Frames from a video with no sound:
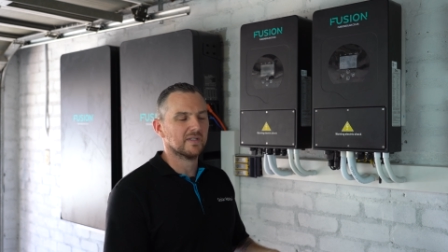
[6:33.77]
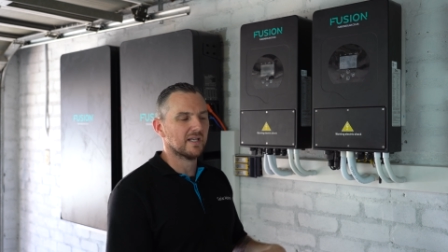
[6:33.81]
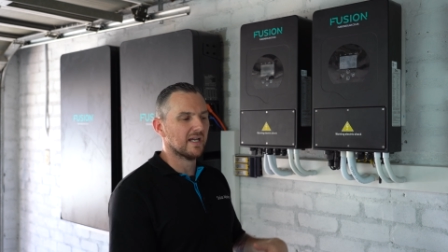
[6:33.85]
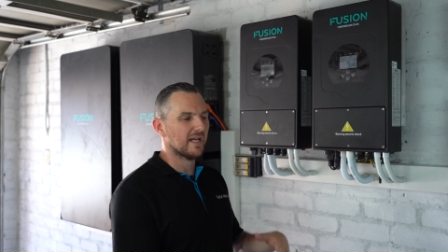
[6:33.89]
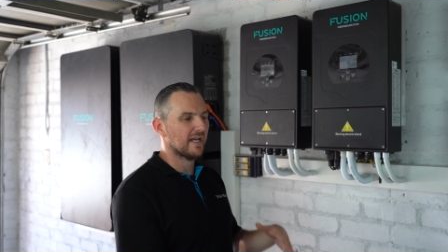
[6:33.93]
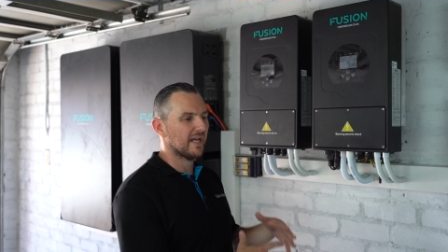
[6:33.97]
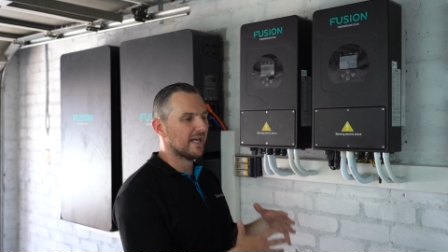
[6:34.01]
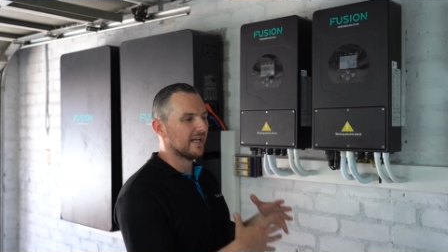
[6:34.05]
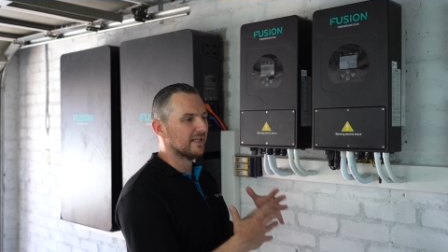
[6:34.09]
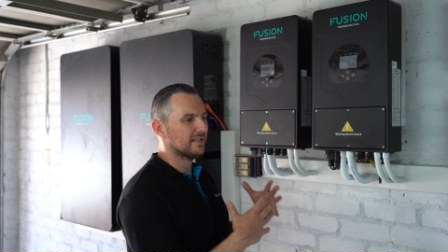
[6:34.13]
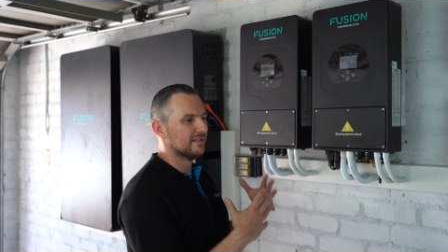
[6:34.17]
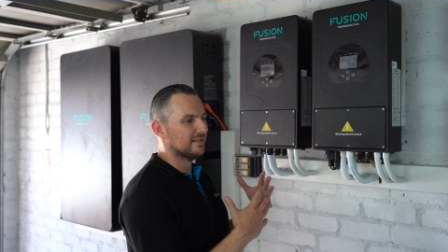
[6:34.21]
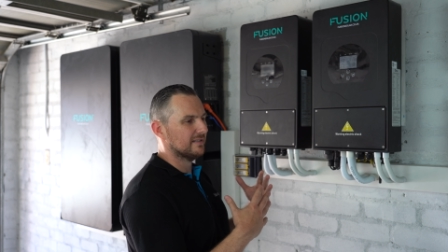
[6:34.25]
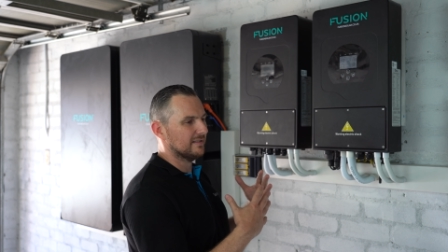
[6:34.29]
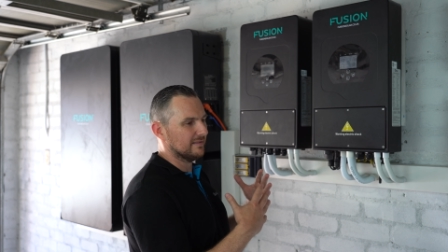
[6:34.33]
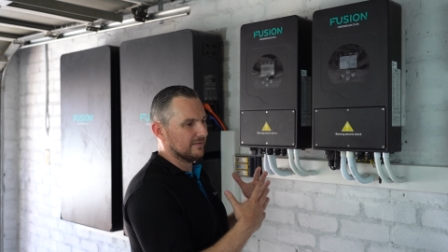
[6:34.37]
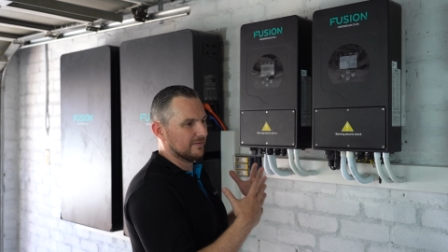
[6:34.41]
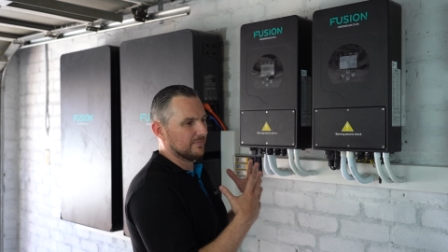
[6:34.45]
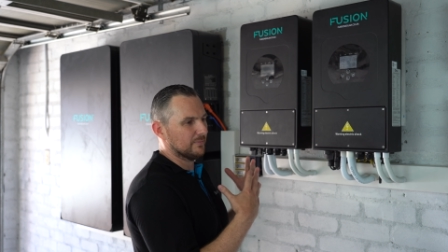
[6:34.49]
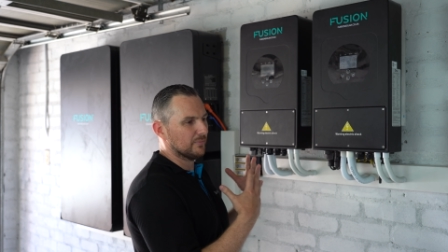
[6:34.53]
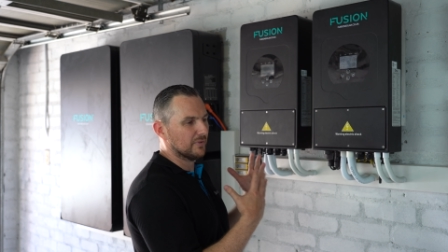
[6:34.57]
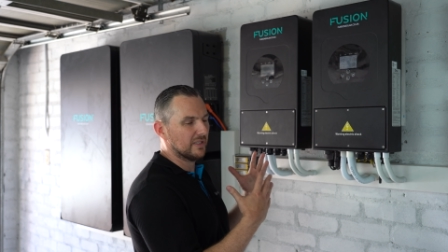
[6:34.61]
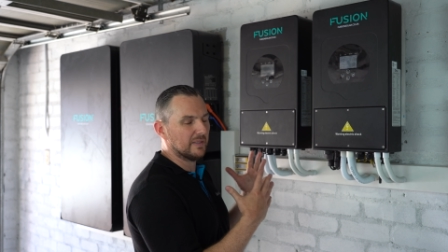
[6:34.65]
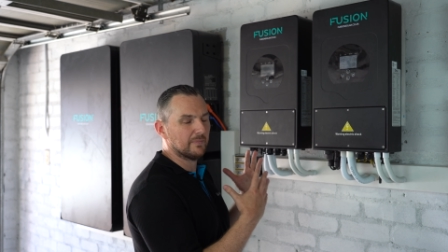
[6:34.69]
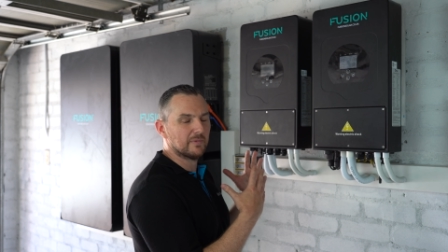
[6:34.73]
I had
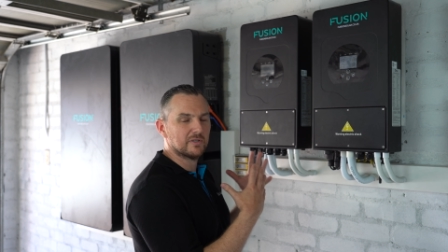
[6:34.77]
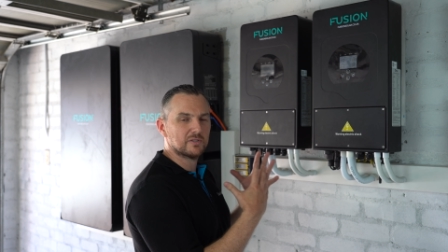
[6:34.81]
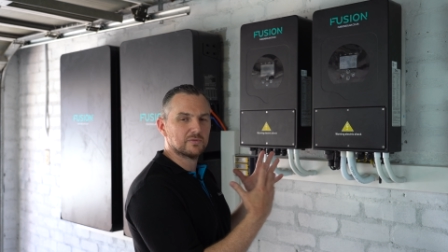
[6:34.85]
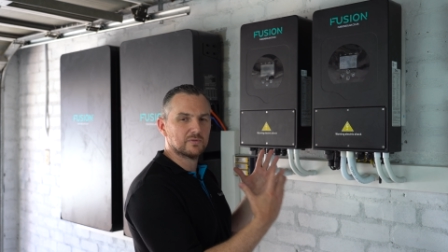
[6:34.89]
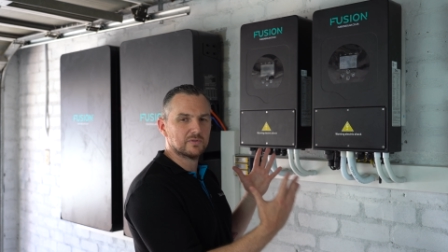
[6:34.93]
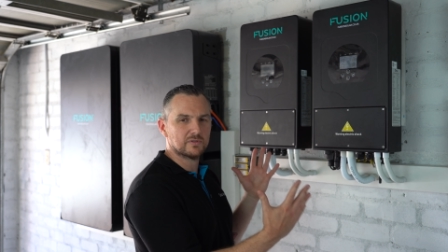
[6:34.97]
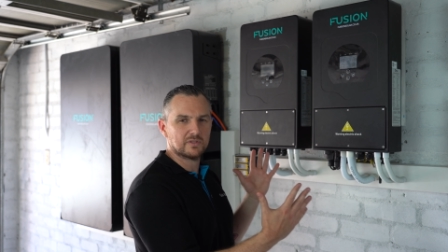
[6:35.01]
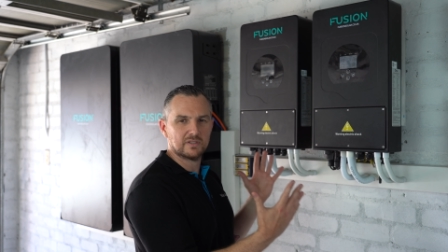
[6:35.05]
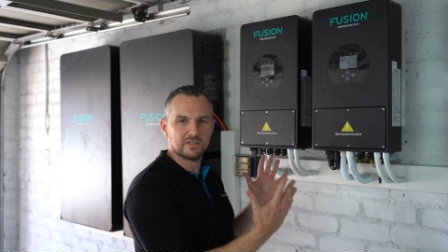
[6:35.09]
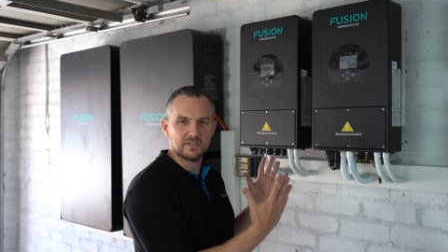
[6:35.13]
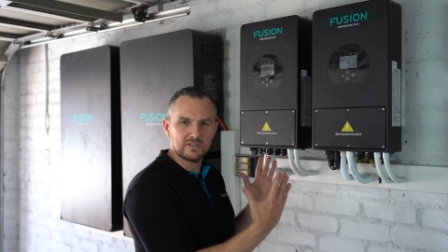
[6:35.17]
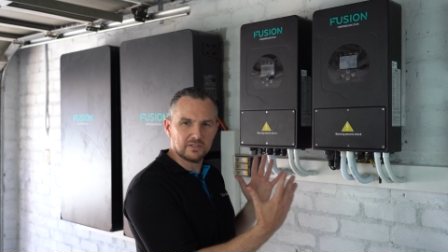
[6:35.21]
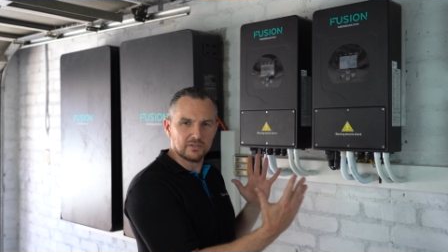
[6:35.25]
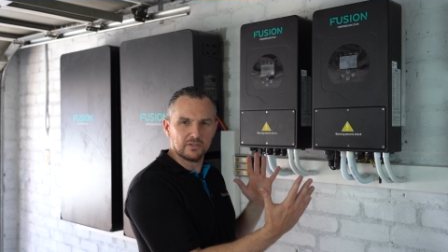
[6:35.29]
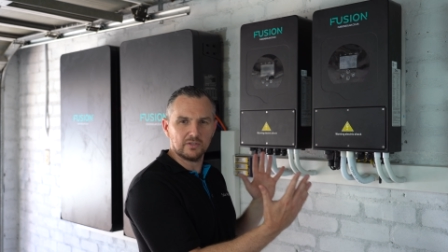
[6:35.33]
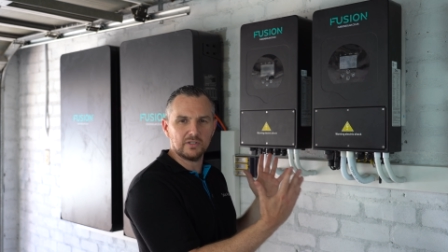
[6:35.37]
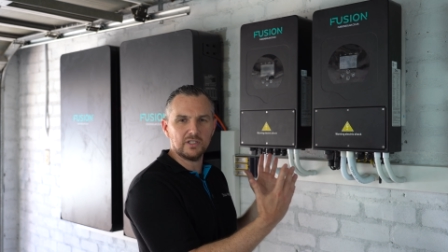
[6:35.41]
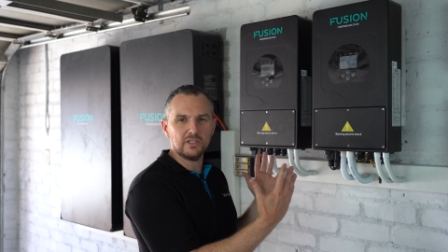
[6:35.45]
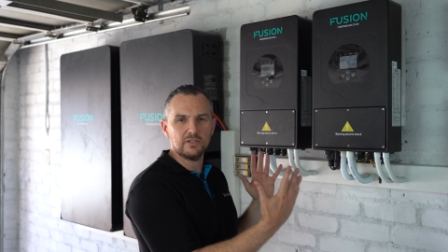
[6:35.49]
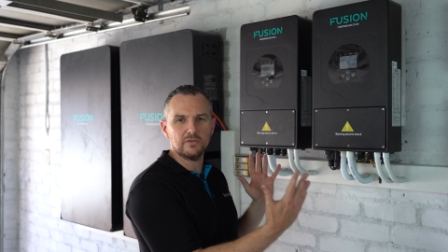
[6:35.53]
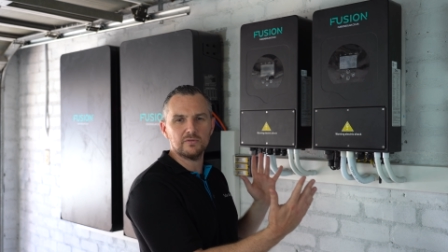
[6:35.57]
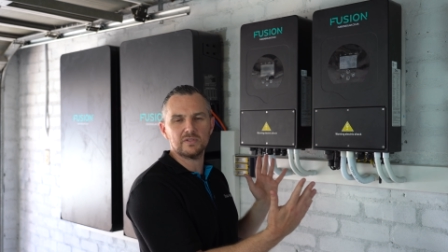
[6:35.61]
pretty much was, could only